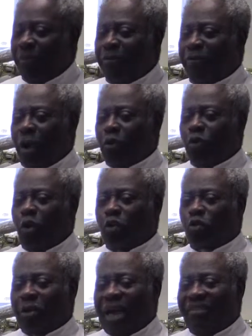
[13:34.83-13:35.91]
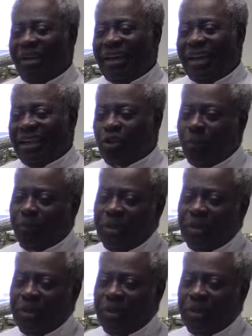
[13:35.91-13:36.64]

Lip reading: before you go to Revelation,